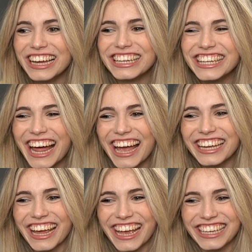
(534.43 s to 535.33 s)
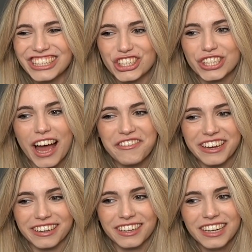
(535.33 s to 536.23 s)
knight
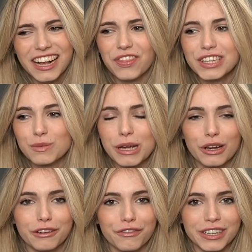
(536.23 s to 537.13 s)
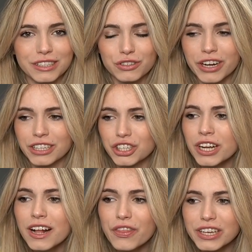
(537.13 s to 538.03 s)
h7. This may look very strange.
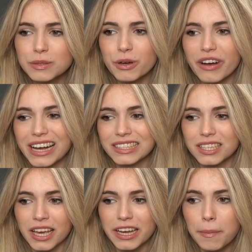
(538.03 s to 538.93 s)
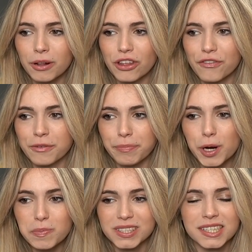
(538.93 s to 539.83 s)
This move has a couple different
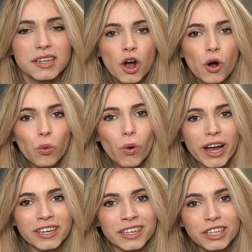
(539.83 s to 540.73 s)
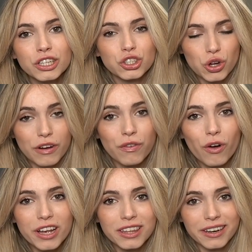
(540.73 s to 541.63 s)
purposes. One, to
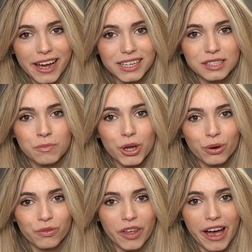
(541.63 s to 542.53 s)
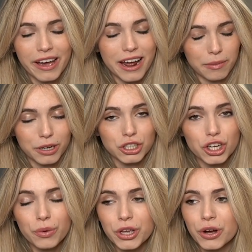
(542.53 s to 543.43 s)
avoid the next move that I'm going to
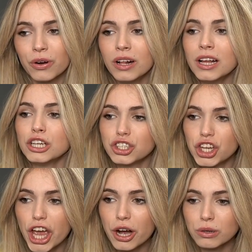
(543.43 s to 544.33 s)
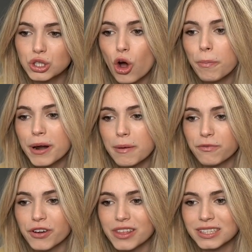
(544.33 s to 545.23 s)
show you. Two, to open up
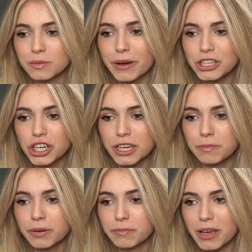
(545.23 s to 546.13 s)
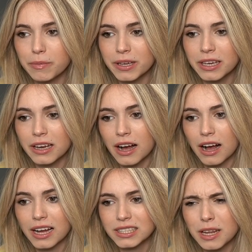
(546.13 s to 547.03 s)
for this bishop, maybe
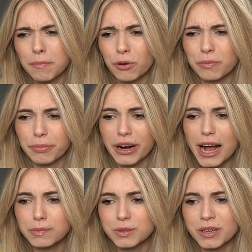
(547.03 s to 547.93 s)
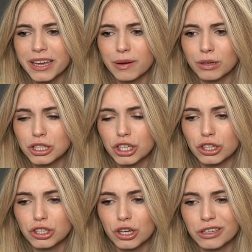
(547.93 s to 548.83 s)
at some point perhaps being able
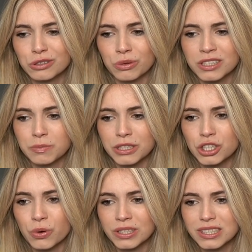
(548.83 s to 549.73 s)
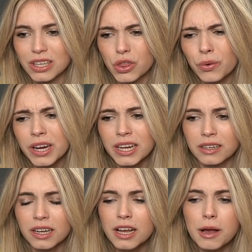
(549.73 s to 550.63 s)
to look towards b2 and c3
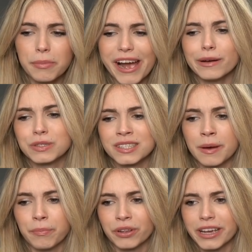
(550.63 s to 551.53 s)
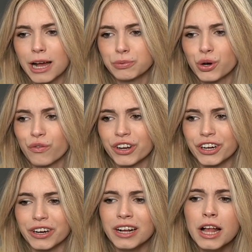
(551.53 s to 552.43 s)
and perhaps at some point capture over
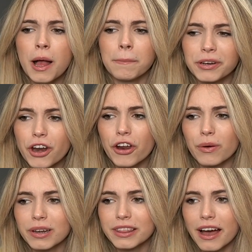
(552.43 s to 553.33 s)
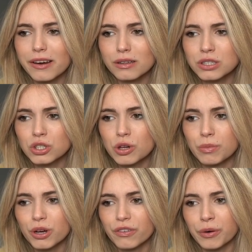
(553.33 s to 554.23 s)
here. But not only that, also to
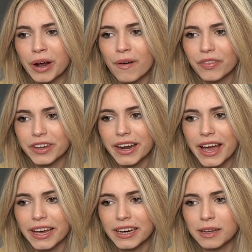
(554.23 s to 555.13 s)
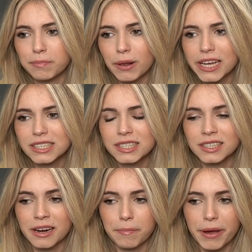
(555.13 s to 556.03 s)
move around the knight and place it
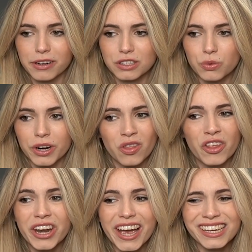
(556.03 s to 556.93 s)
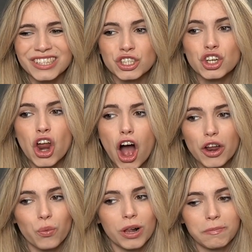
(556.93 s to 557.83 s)
in a better square. The knight is
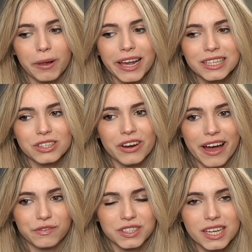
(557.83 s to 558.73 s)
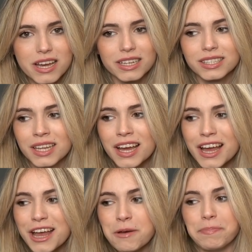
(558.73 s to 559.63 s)
not well placed on f6
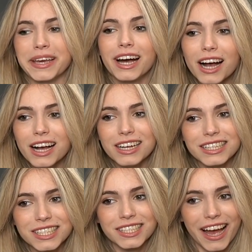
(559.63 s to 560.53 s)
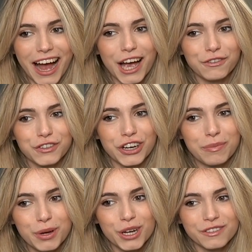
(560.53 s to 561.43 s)
because after a
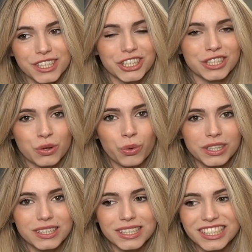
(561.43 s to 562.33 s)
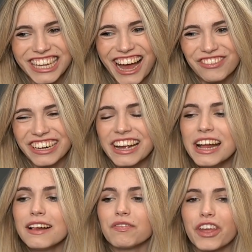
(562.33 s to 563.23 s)
move such as queen c7,
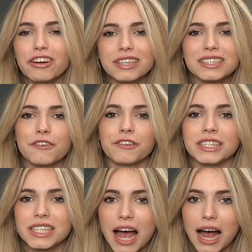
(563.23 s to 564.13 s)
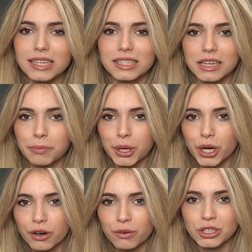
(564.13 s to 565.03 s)
there is the fantastic
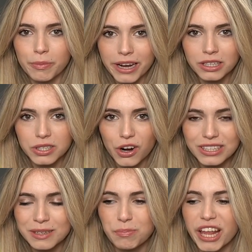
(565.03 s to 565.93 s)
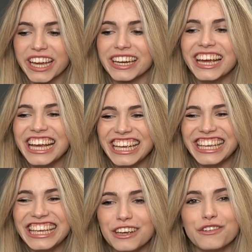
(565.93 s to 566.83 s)
move which Magnus Carlsen played,
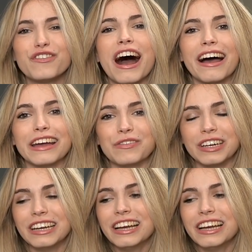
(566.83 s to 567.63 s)
e5.